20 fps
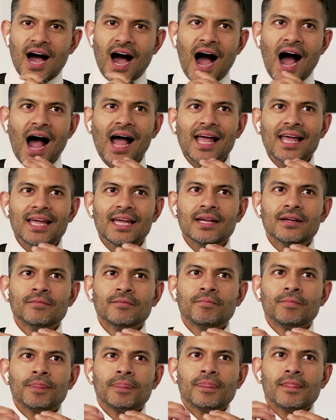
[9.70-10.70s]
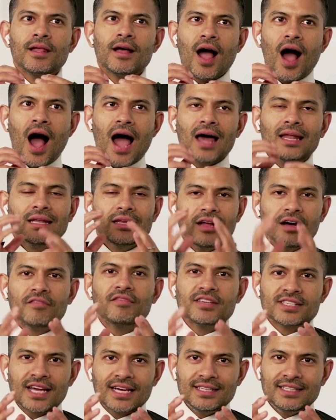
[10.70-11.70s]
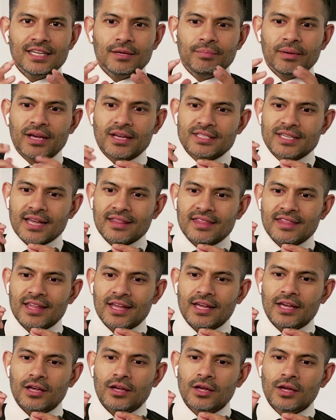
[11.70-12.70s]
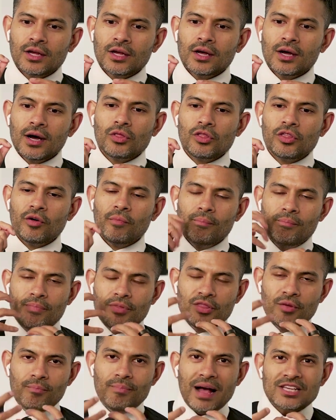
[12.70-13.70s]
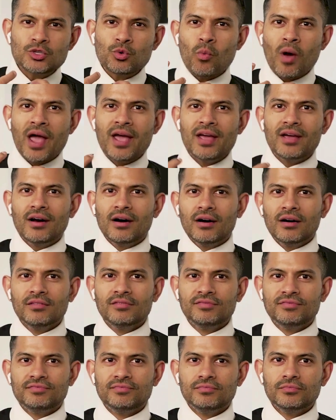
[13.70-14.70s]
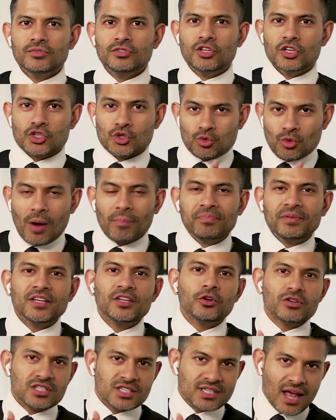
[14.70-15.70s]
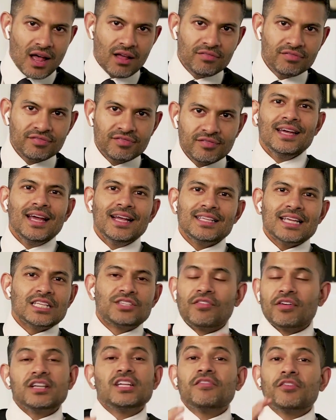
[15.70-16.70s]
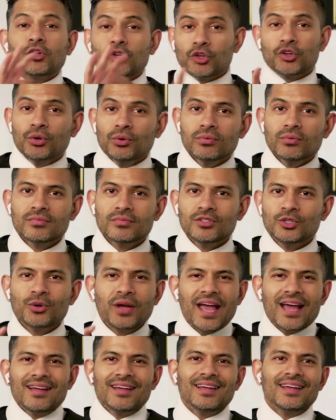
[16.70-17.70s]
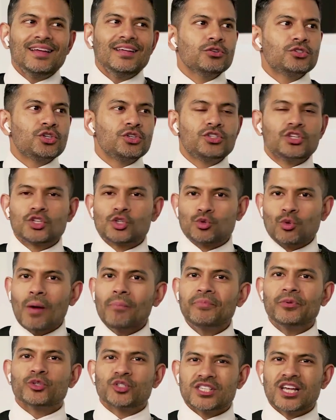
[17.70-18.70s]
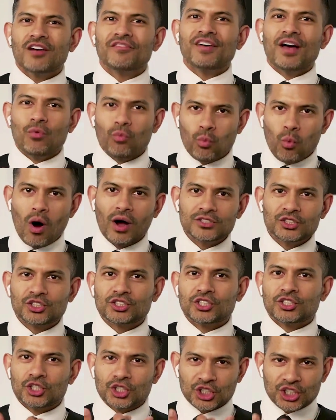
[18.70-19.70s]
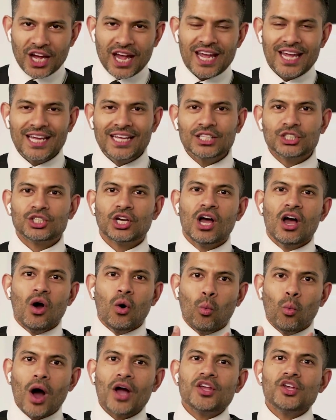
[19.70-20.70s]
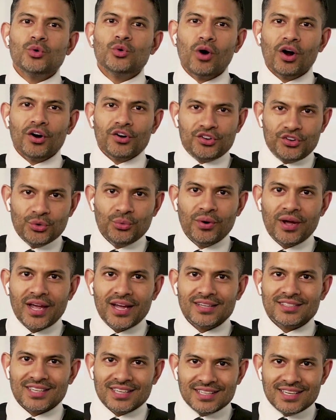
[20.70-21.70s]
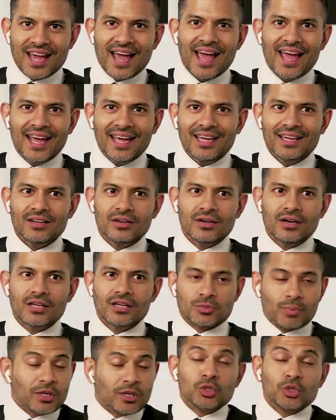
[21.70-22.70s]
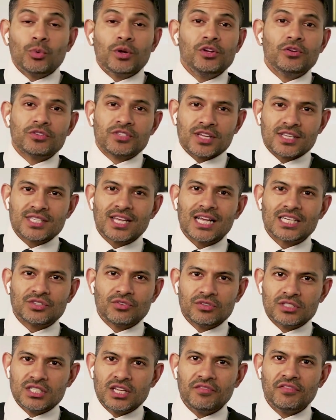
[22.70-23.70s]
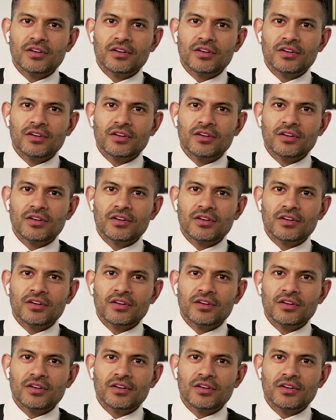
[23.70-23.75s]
I, I love this idea because I think the, the best way of disrupting yourself, it, it's very difficult to do. You can't, to disrupt yourself at once, to change what you are doing today especially when you're successful, is